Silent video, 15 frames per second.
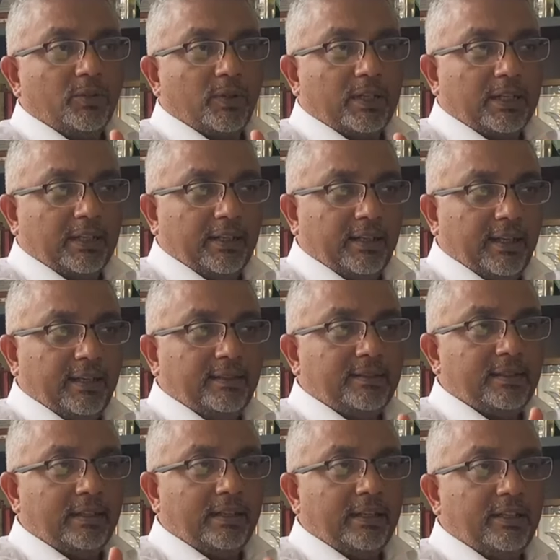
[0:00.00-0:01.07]
your
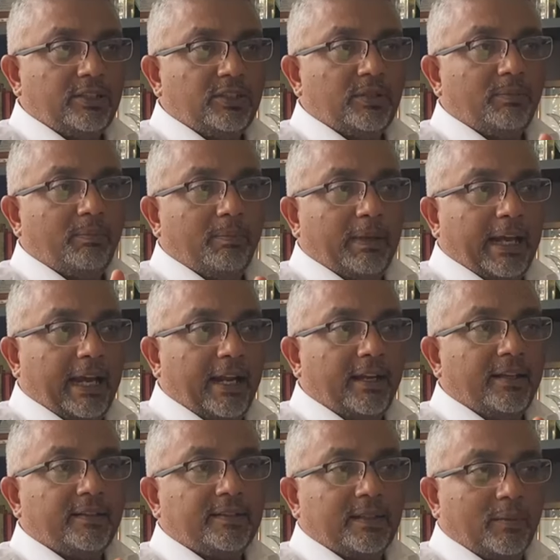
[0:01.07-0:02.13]
context, leadership,
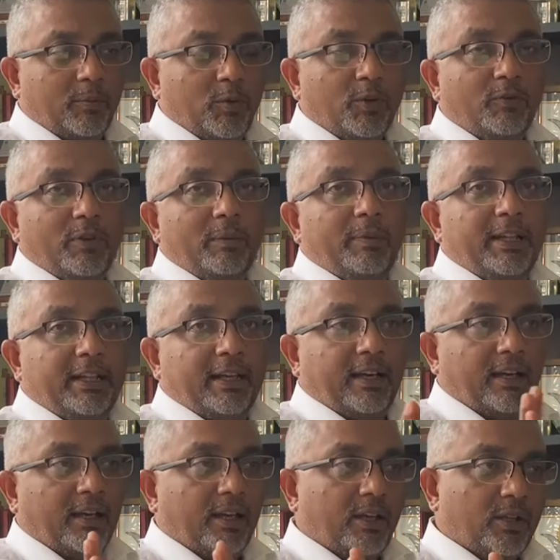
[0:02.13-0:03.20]
planning, support will be there.